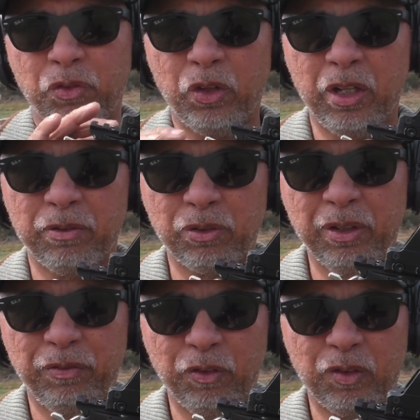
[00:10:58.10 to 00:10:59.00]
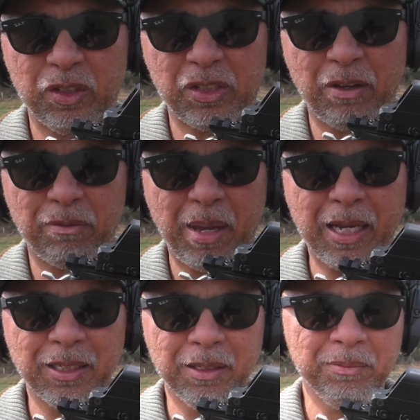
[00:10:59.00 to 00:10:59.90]
full of 357
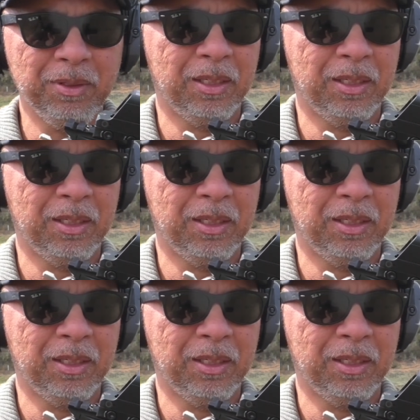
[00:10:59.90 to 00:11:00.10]
Magnum.